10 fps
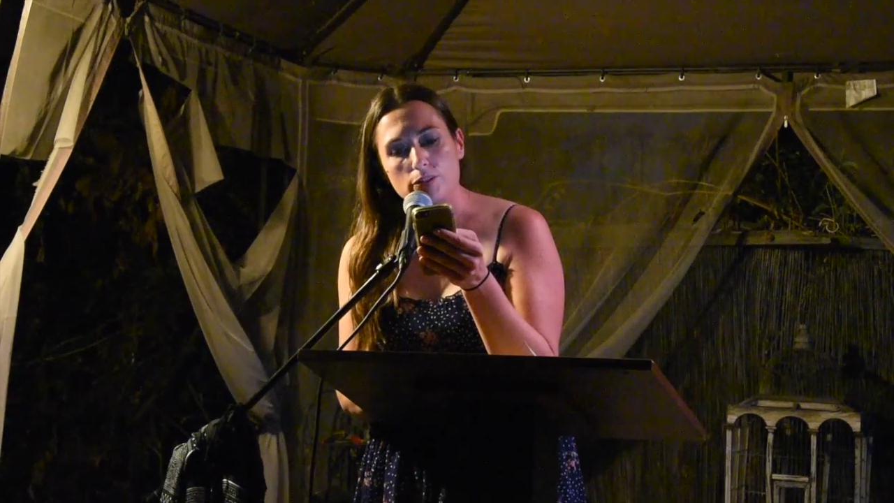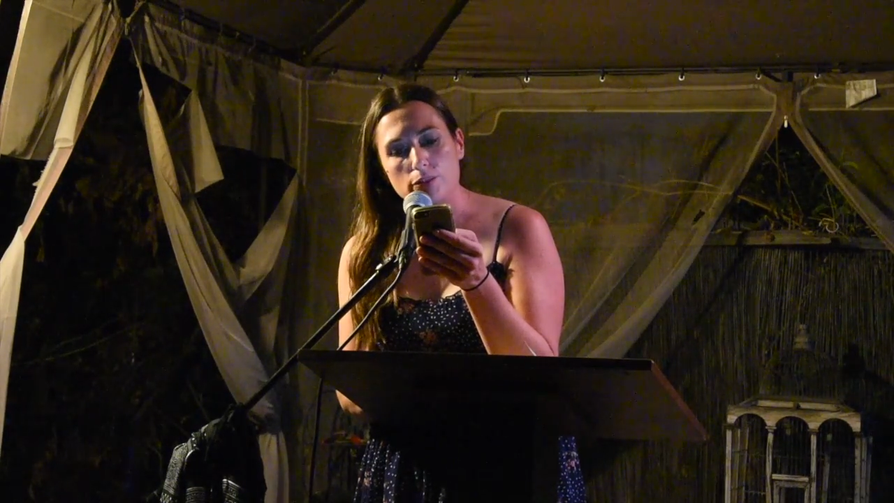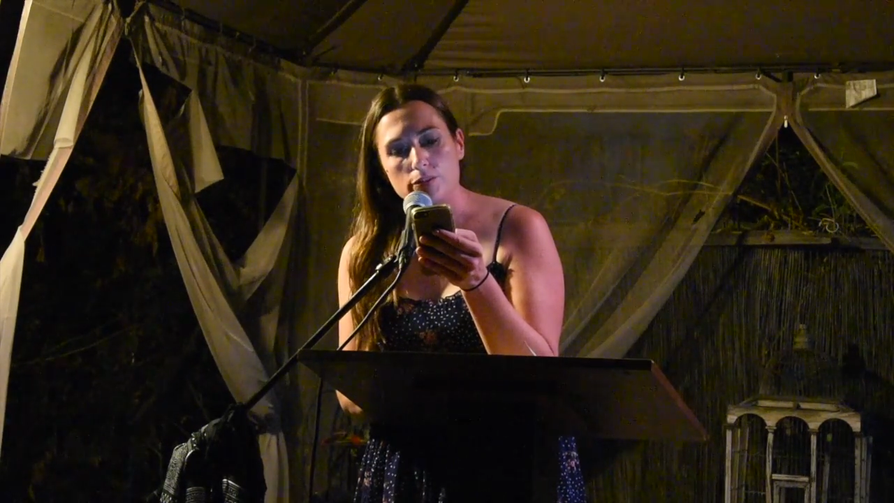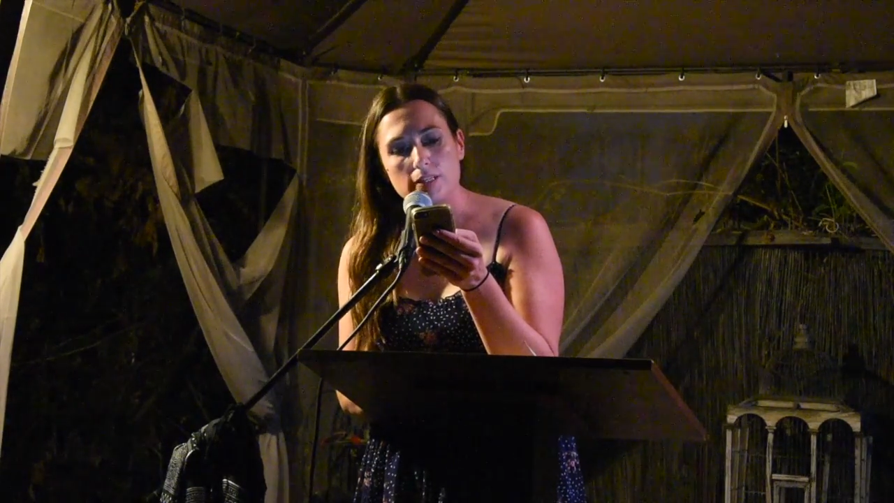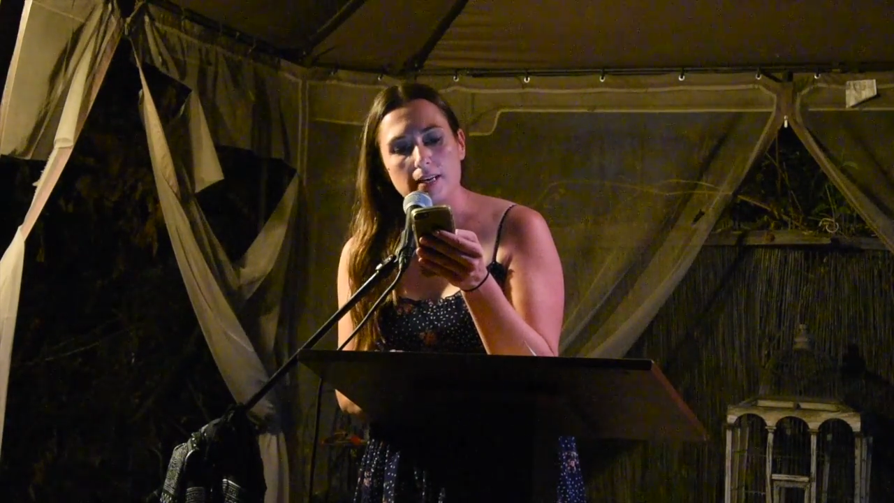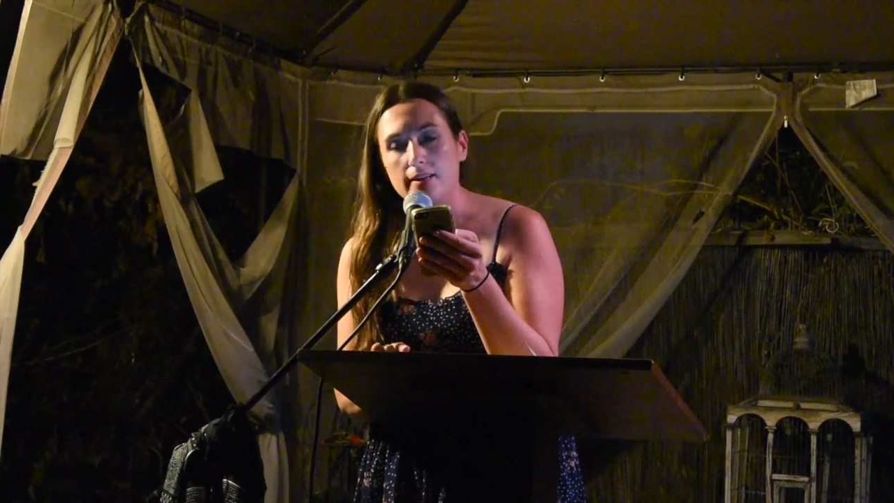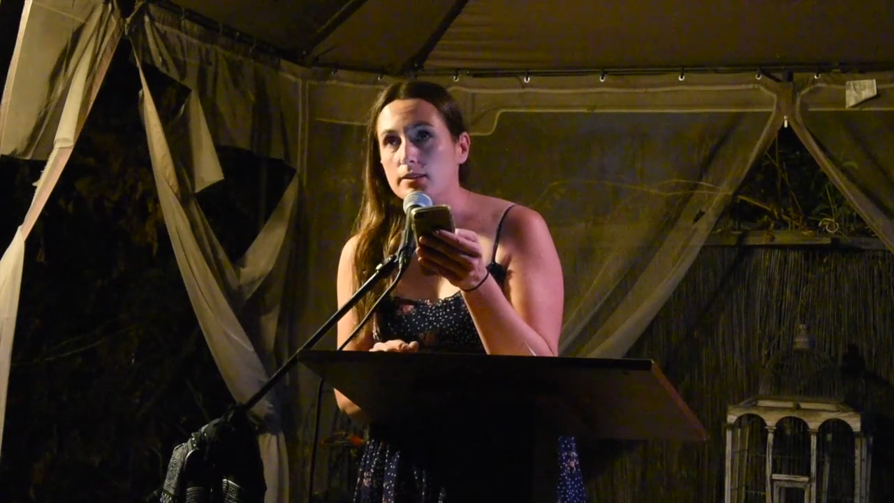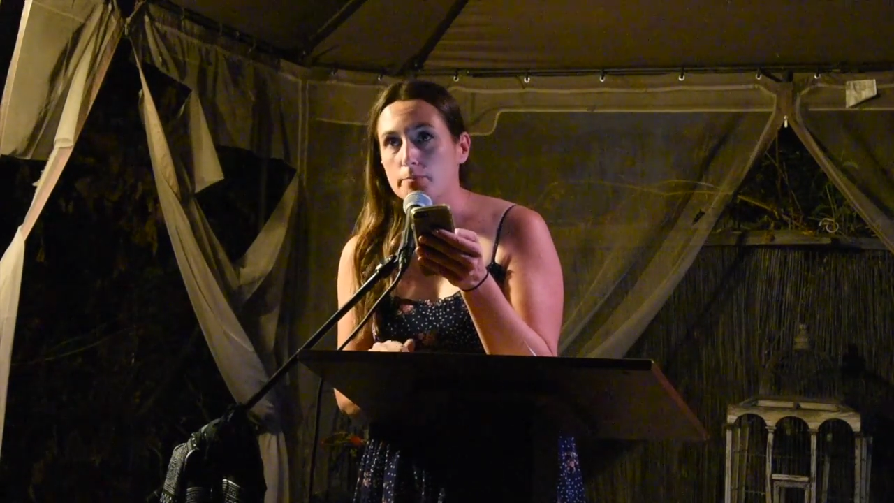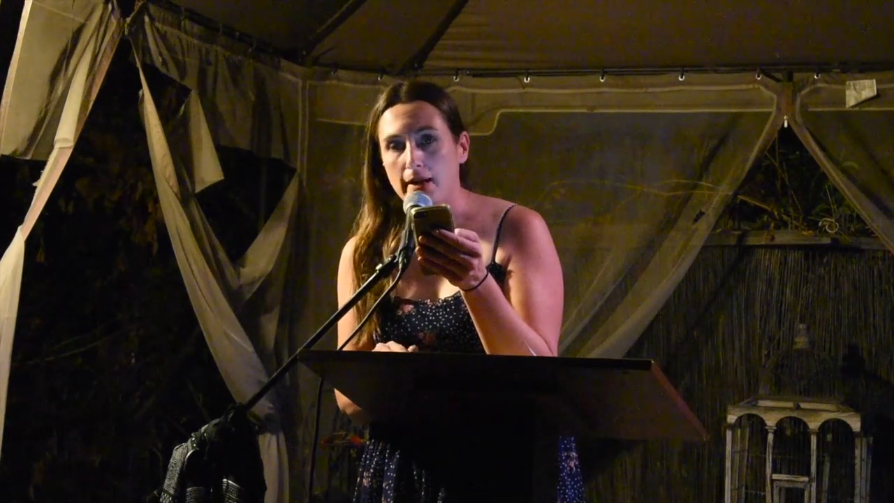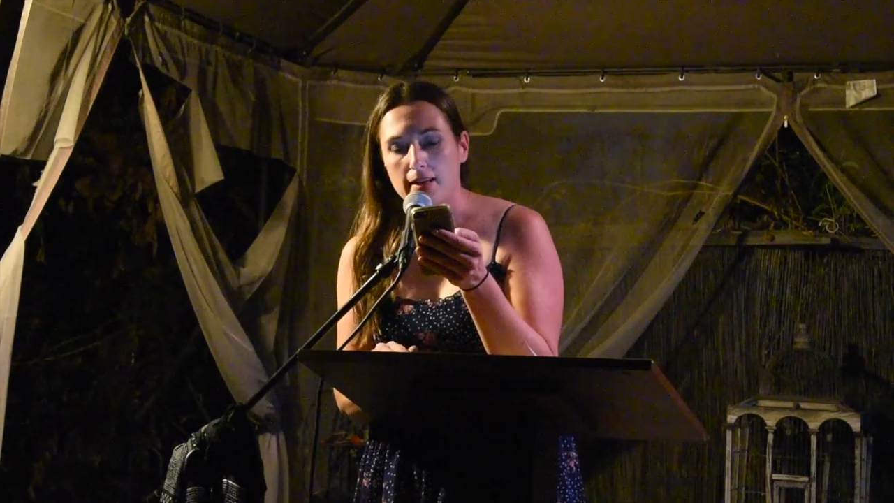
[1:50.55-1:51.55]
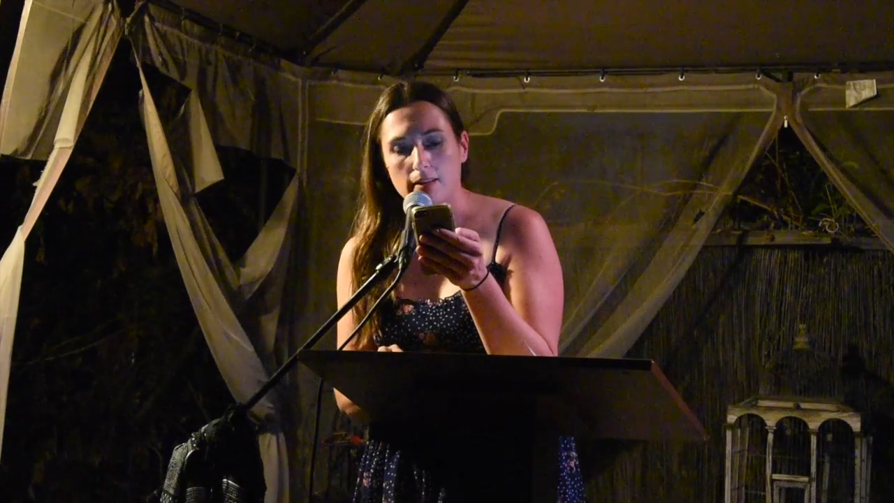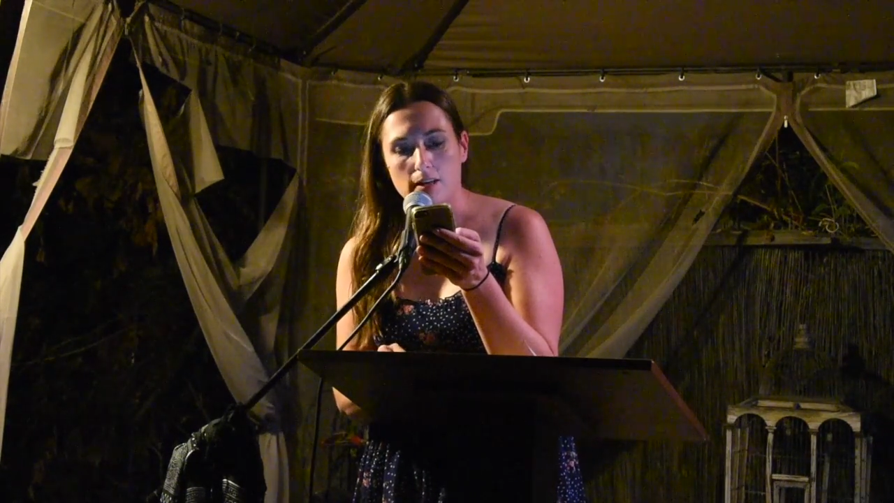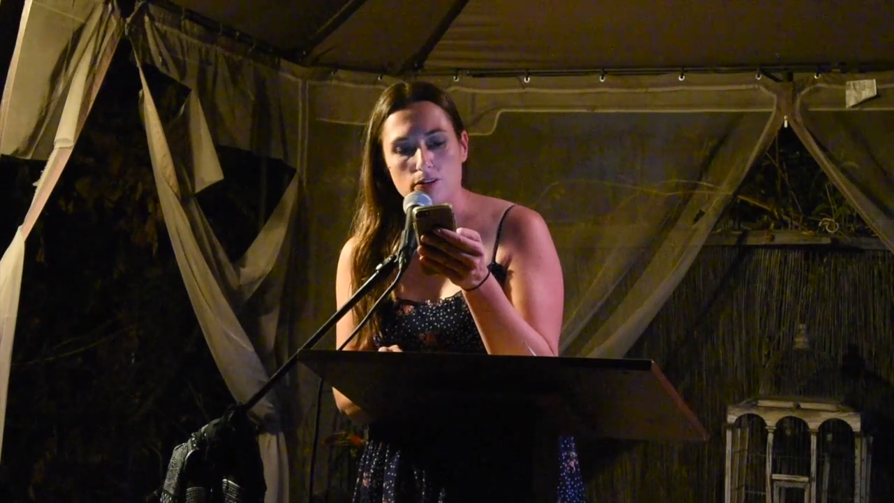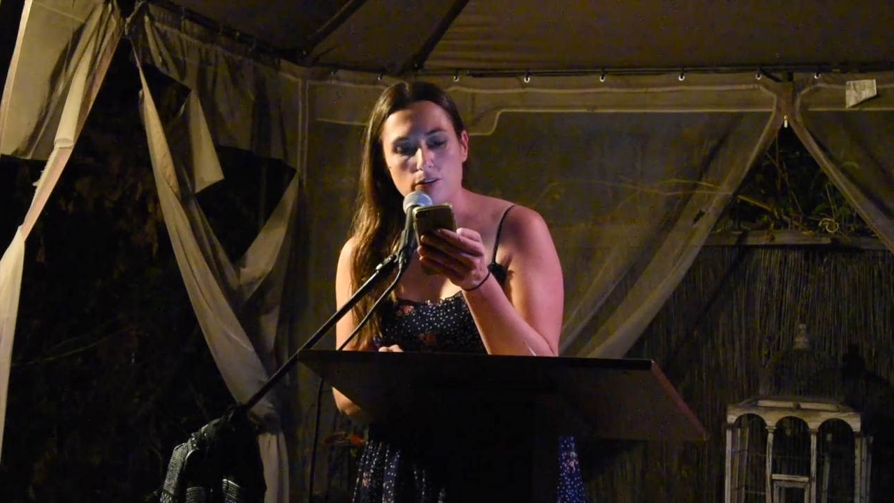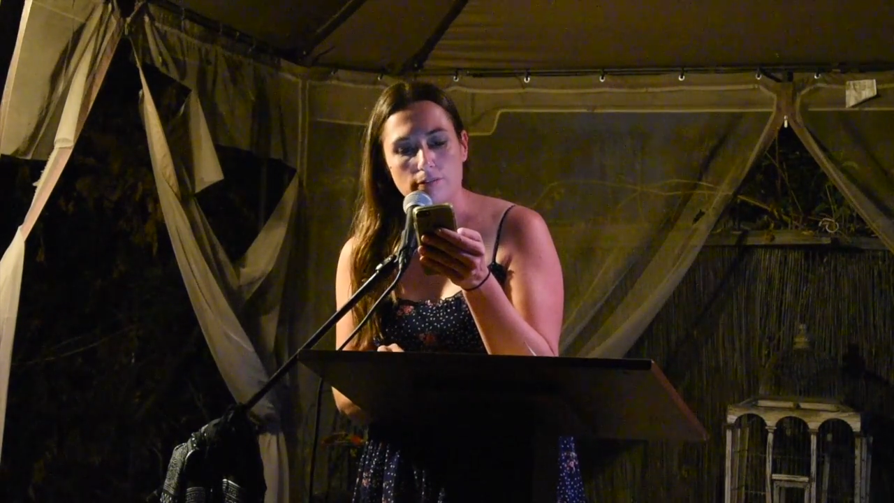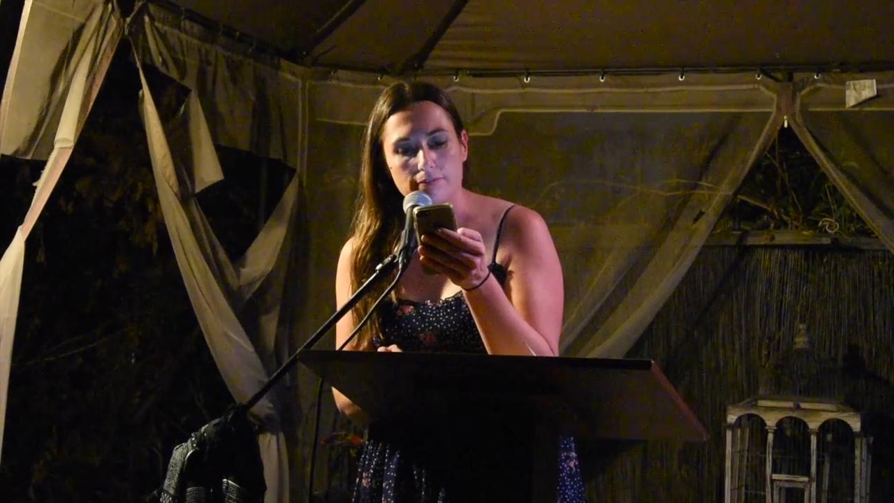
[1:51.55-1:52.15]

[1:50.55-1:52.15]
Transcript: do to get his biological